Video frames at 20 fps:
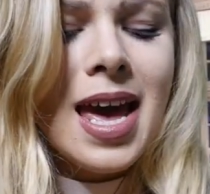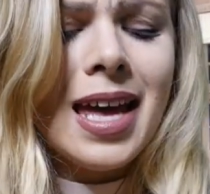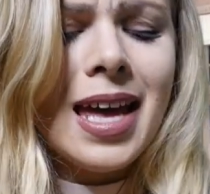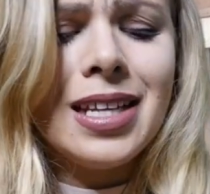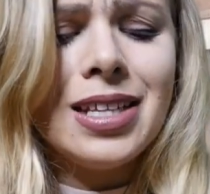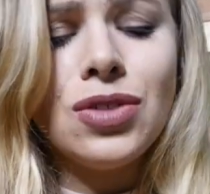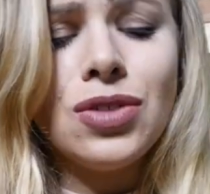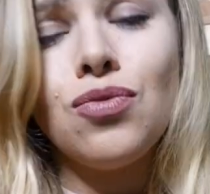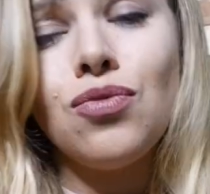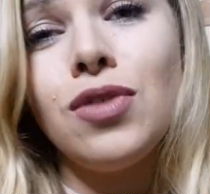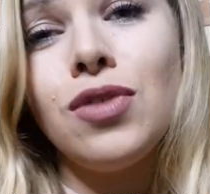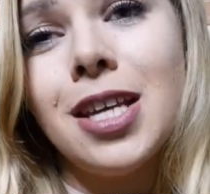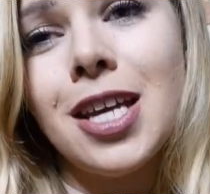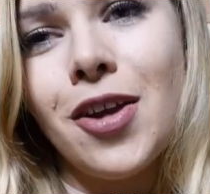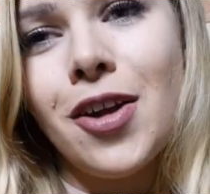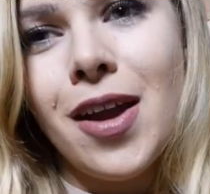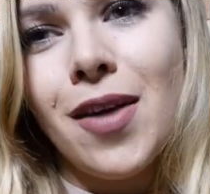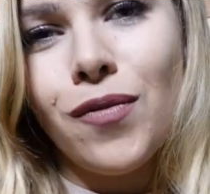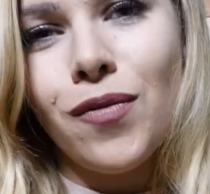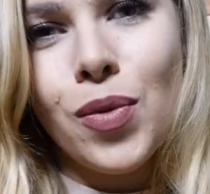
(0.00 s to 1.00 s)
and it's really
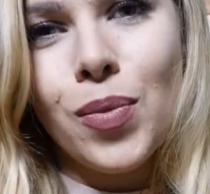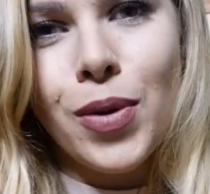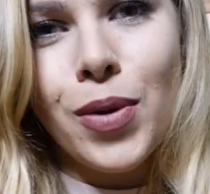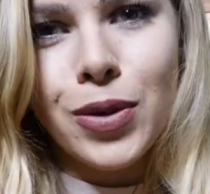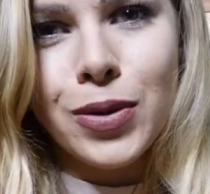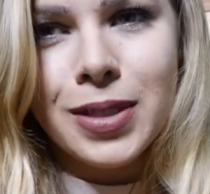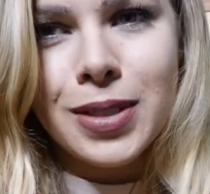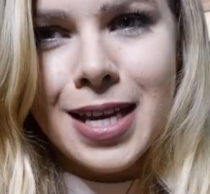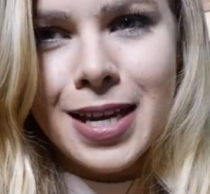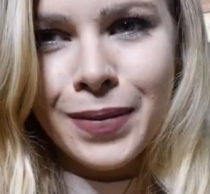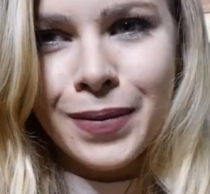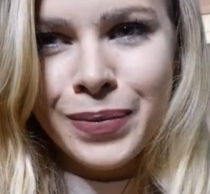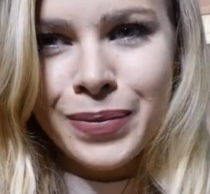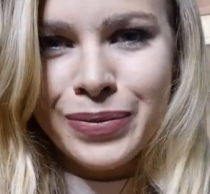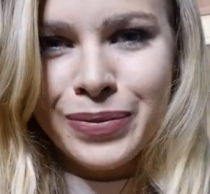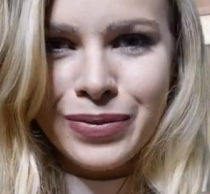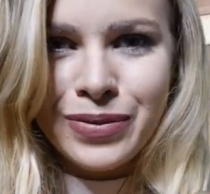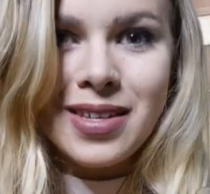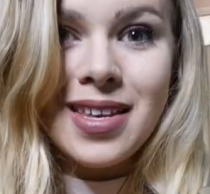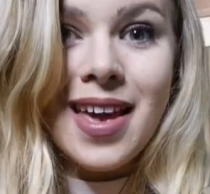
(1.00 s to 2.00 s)
great for posing.
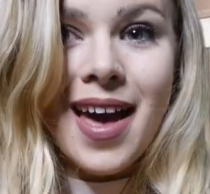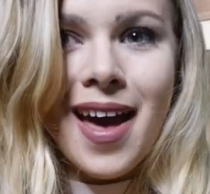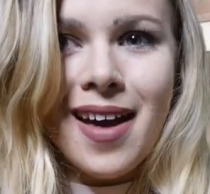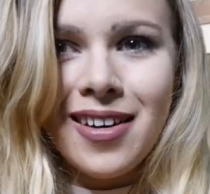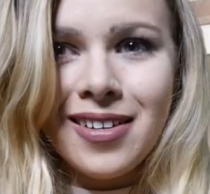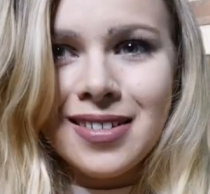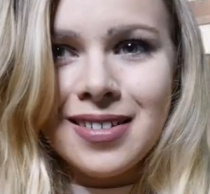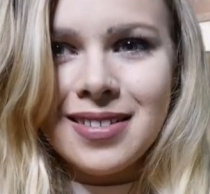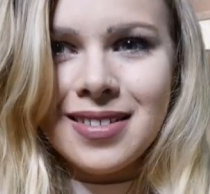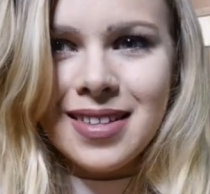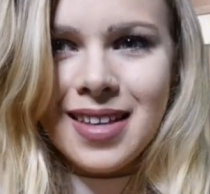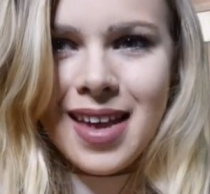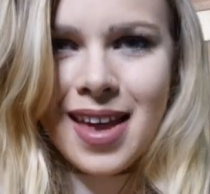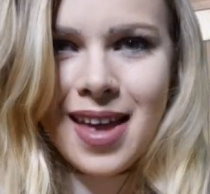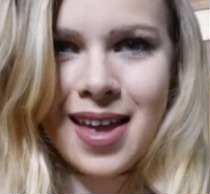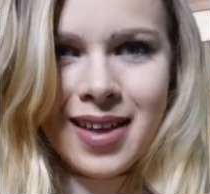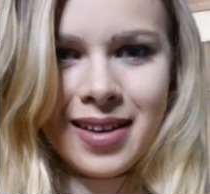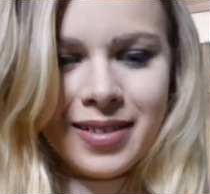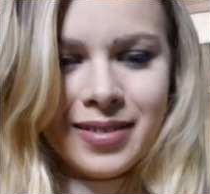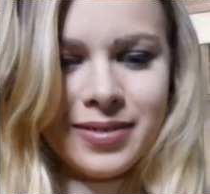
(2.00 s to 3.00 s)
Yeah,
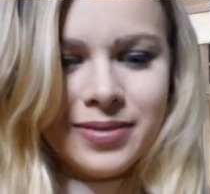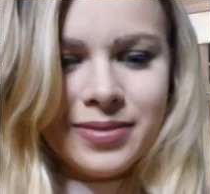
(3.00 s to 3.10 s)
honestly.